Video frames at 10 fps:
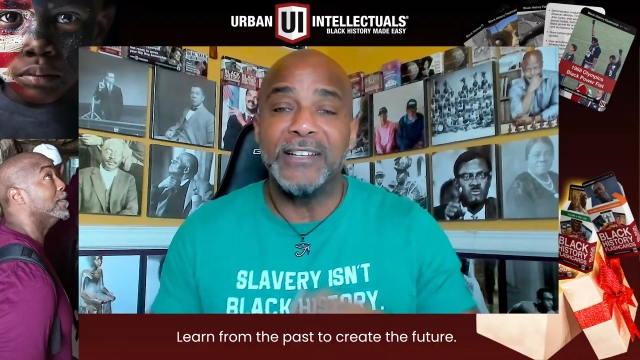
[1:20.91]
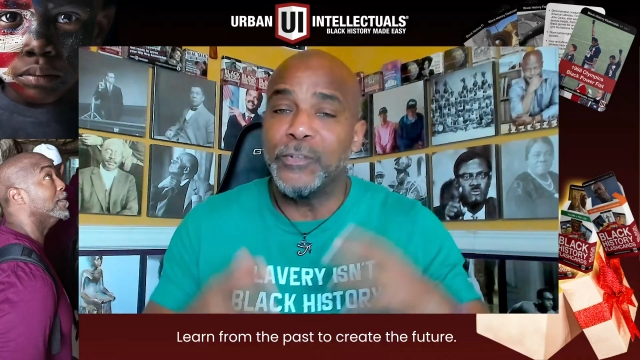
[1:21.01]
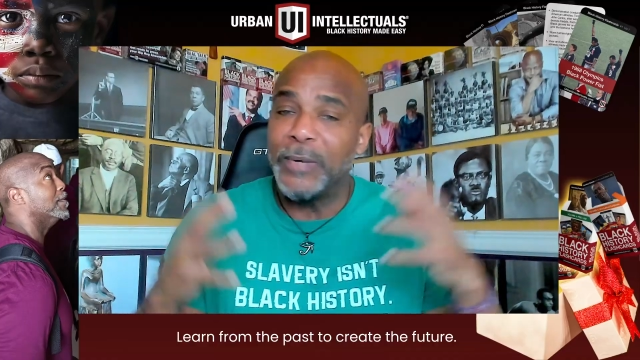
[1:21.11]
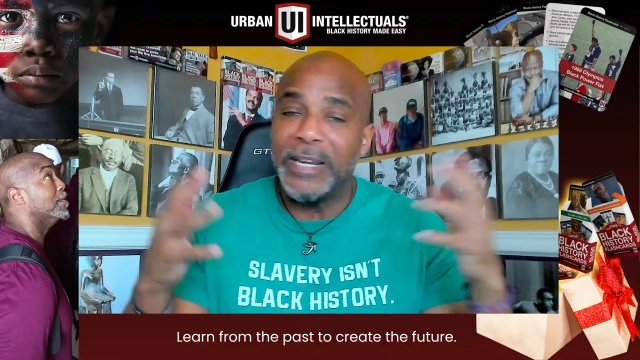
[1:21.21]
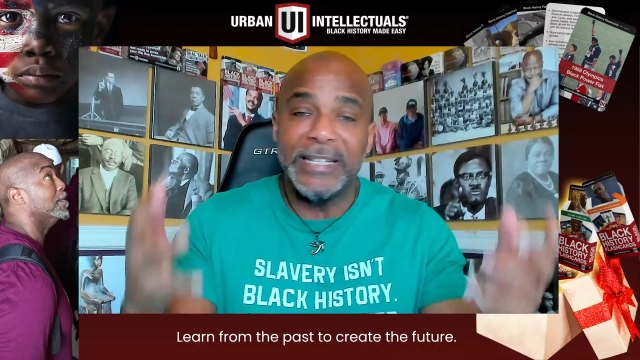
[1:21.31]
So
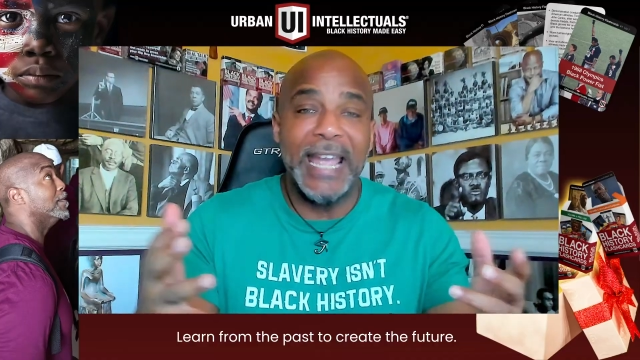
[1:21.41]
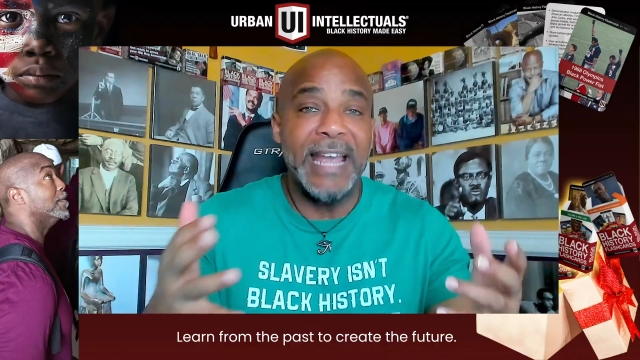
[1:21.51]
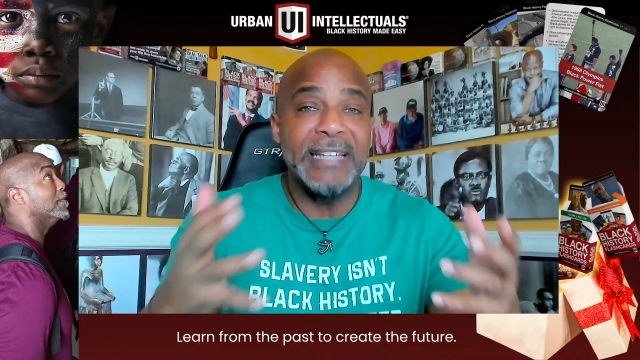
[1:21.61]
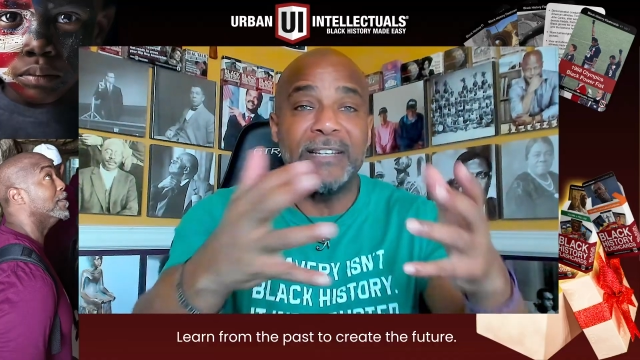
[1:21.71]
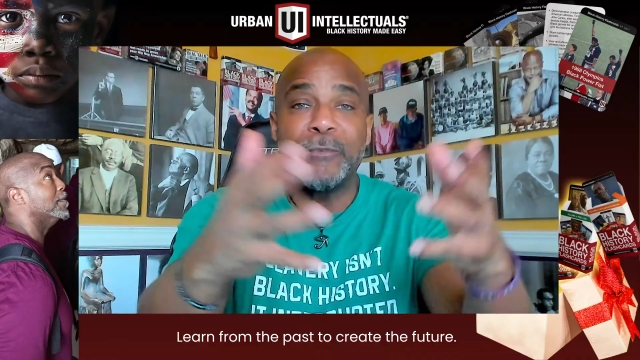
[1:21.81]
we're
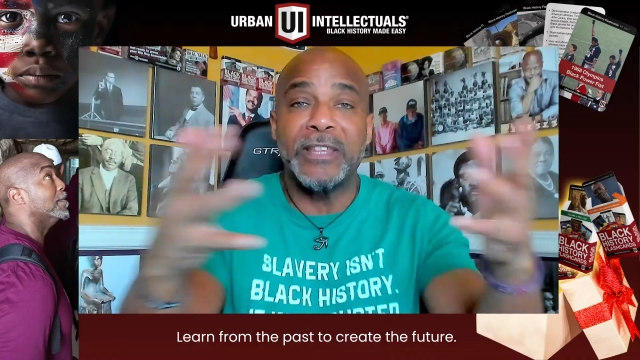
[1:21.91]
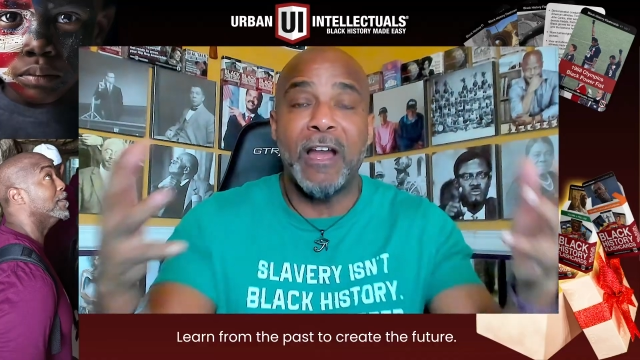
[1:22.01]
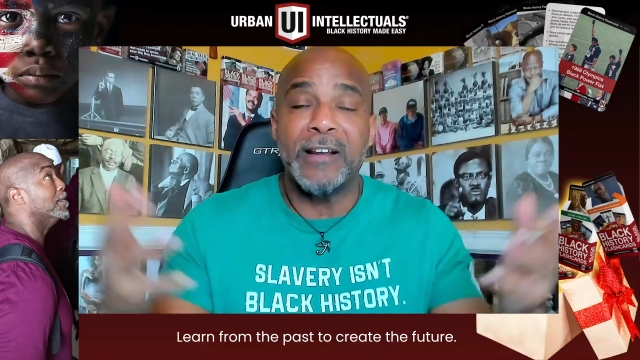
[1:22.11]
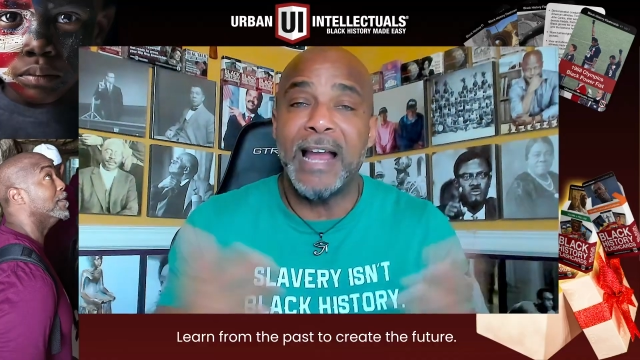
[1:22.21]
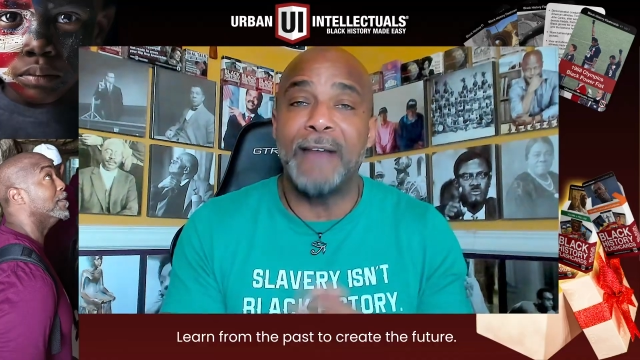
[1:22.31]
engaging with
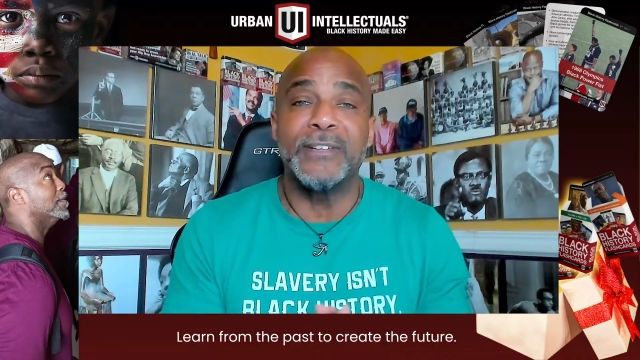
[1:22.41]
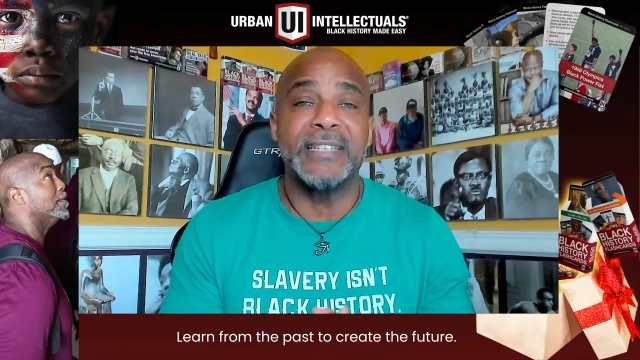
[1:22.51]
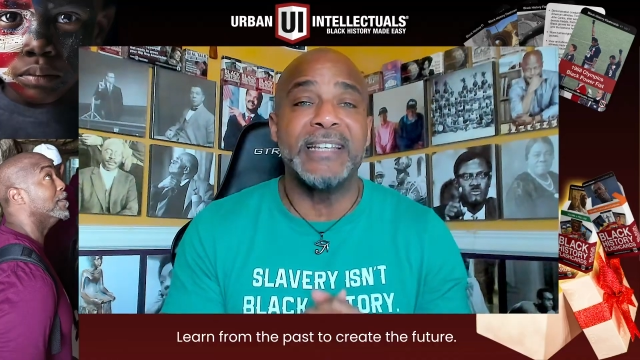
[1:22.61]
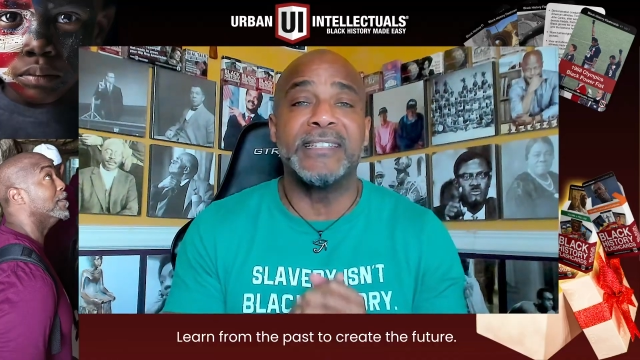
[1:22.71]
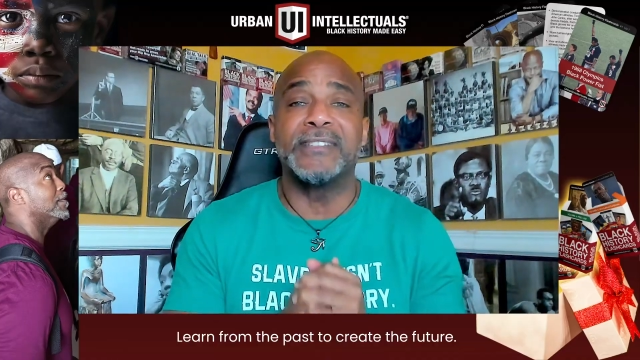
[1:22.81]
our
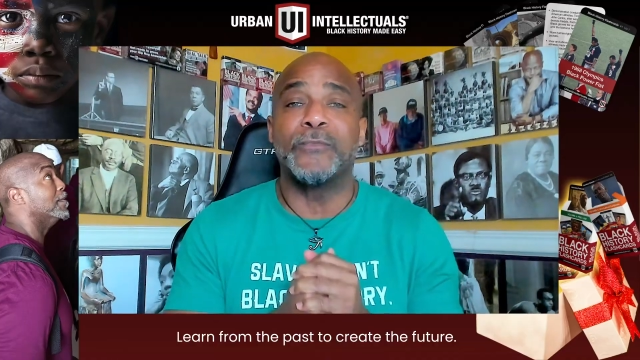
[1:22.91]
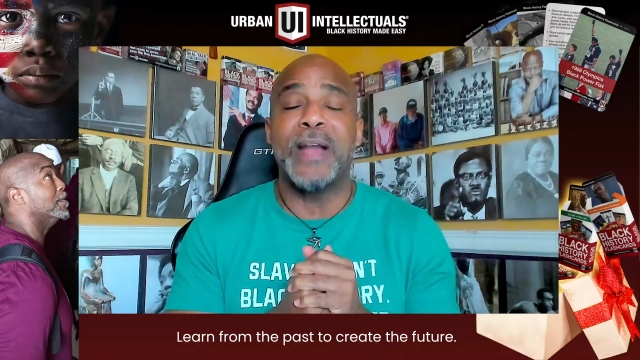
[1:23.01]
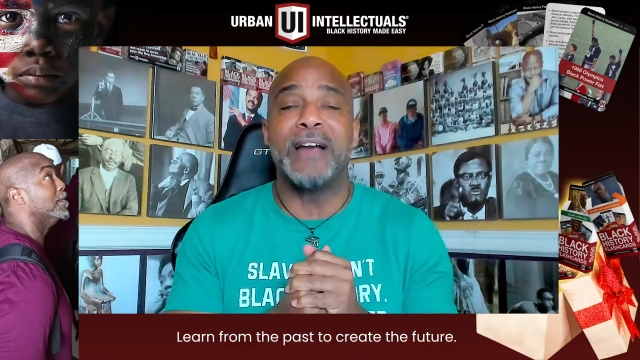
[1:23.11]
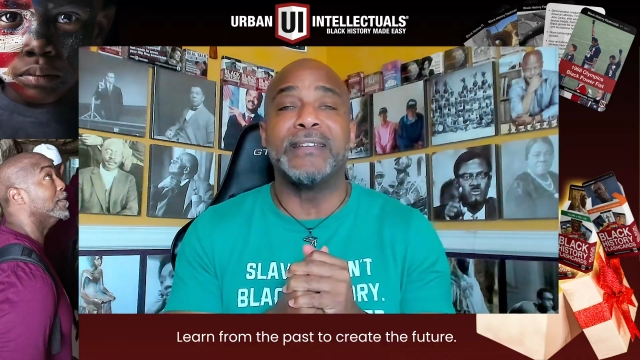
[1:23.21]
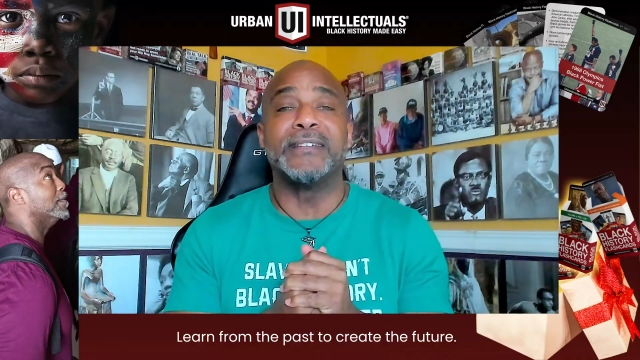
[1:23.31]
conversations
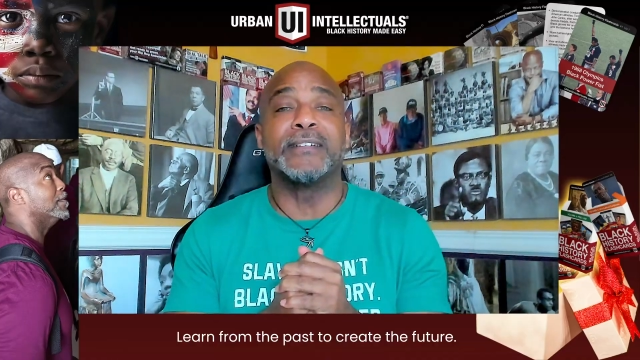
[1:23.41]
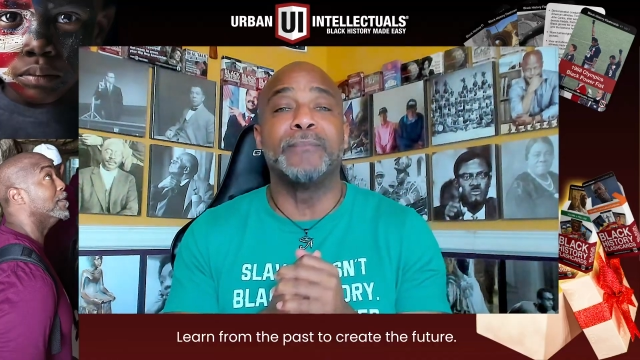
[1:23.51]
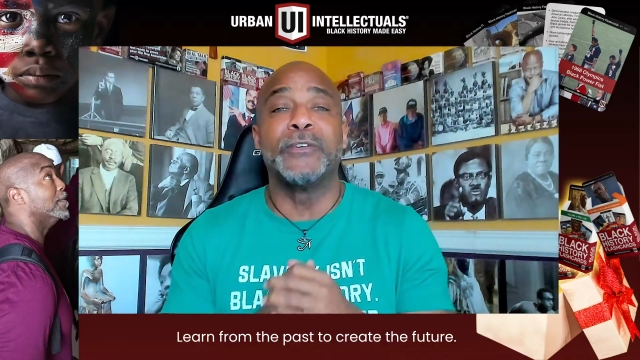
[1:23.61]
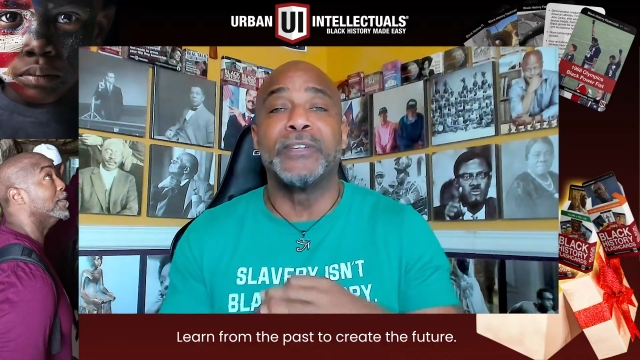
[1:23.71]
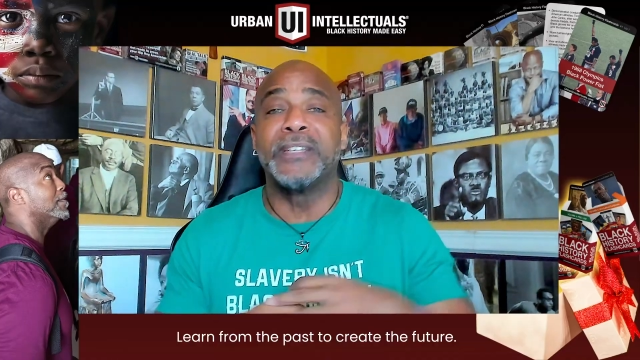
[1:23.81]
around in the
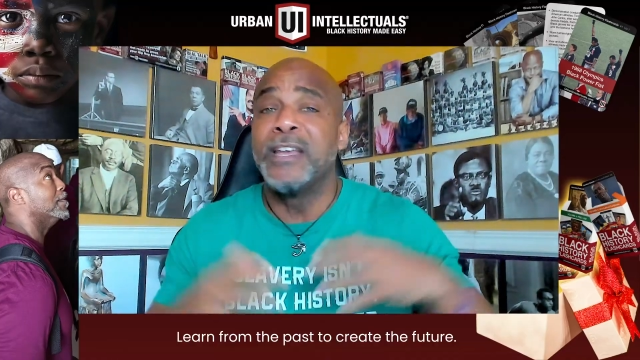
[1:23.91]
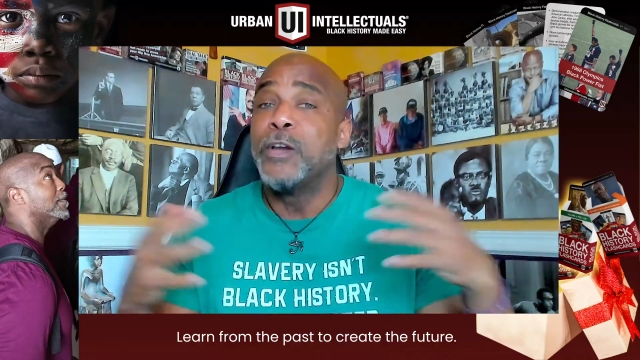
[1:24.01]
community.